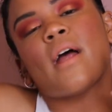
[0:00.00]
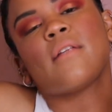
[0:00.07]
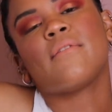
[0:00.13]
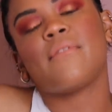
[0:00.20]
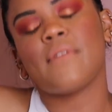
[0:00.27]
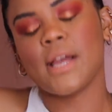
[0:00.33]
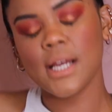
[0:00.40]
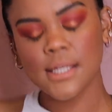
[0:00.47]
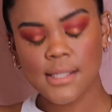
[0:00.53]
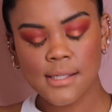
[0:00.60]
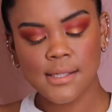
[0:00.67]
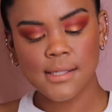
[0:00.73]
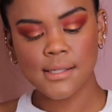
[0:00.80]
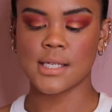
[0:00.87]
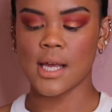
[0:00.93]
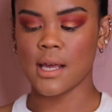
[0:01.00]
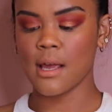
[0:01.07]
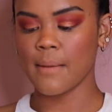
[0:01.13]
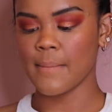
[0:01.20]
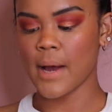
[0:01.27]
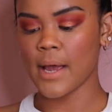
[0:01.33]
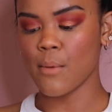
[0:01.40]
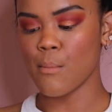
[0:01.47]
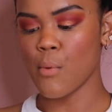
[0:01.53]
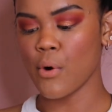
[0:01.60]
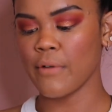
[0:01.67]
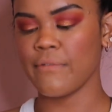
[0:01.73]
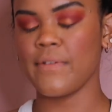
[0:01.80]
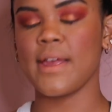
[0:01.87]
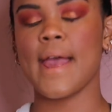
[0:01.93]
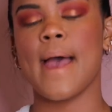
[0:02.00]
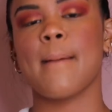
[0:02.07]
that face. Taking my Morphe